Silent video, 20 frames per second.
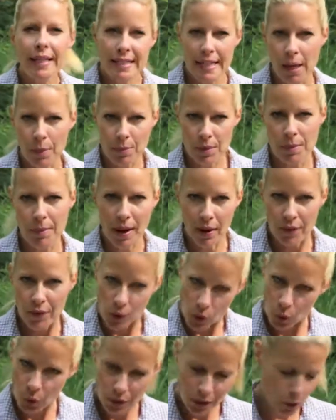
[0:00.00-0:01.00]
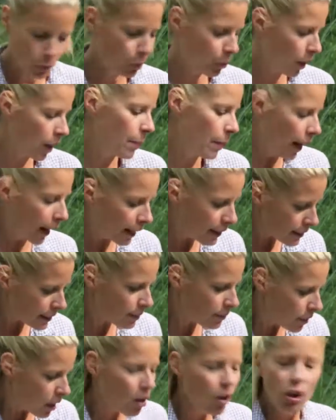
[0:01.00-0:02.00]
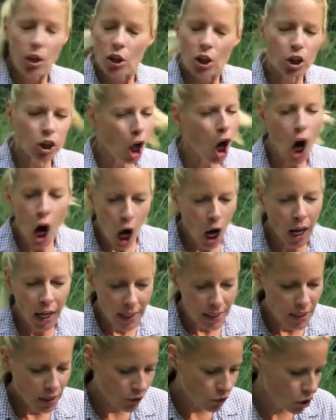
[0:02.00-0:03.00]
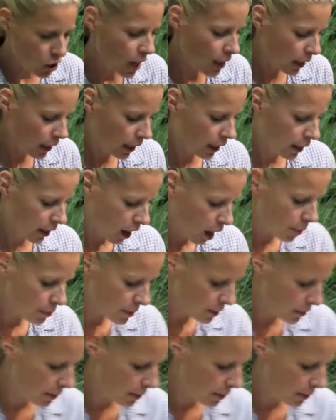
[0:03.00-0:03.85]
tips about the gold spray paint. Lots of shaking it up to